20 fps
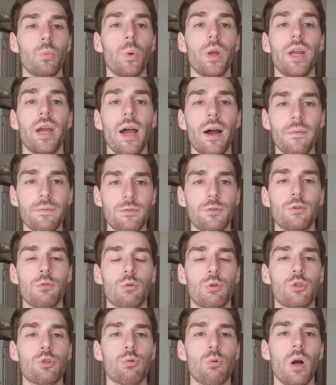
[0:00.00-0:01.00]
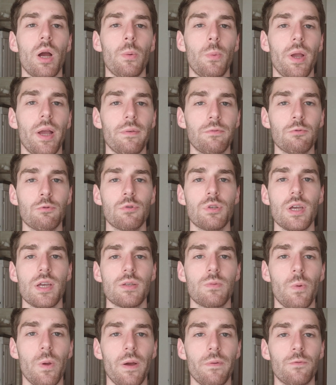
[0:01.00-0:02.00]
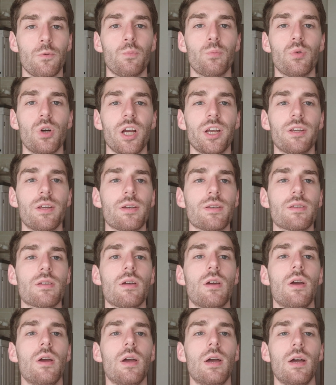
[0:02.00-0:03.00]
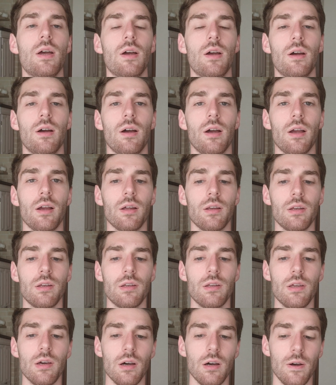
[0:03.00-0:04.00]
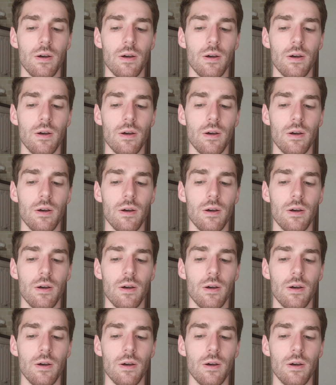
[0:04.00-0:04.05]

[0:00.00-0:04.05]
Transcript: have to try, we have to test, we have to practice, and